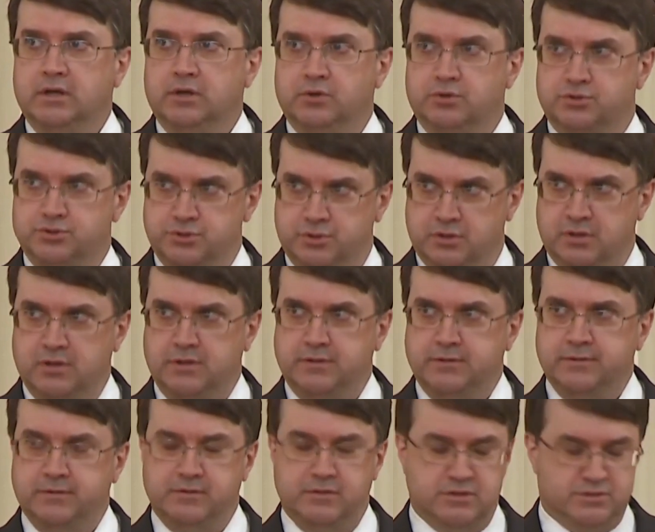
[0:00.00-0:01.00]
who took
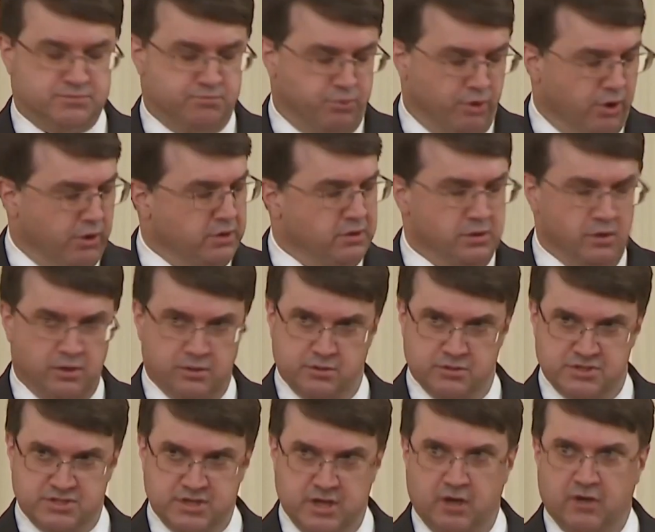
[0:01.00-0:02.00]
this burden on
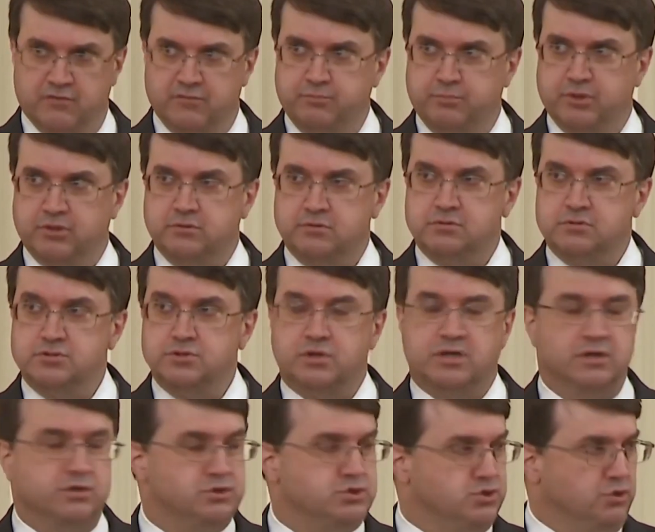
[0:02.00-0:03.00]
herself, but
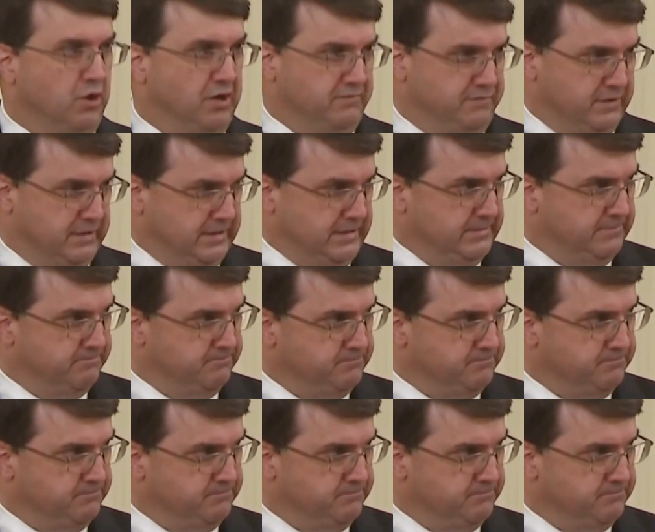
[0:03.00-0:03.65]
took it joyfully,